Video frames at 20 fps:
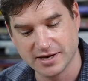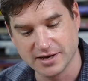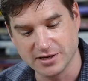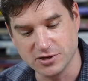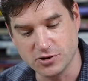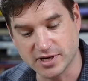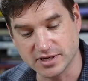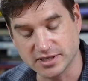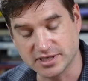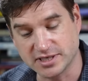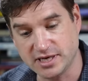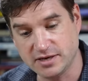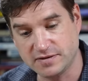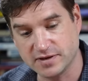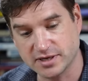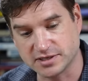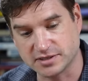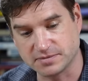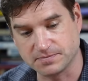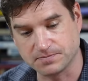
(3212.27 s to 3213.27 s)
you can see
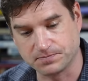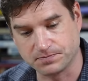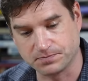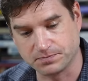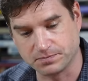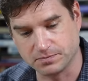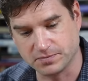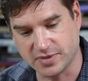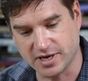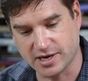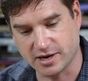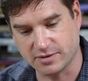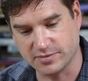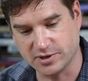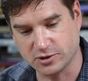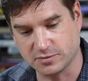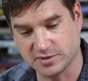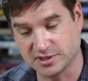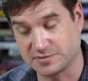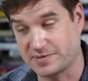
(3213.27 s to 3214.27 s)
this
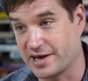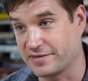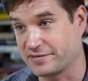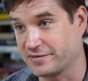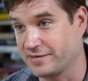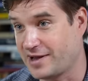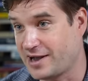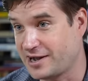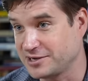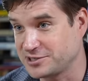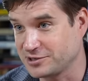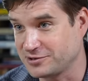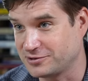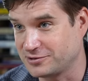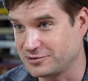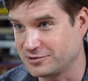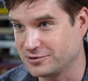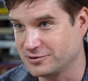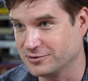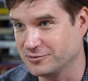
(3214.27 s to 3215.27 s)
becoming almost
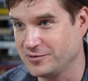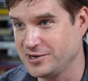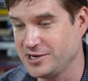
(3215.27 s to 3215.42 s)
pathological right.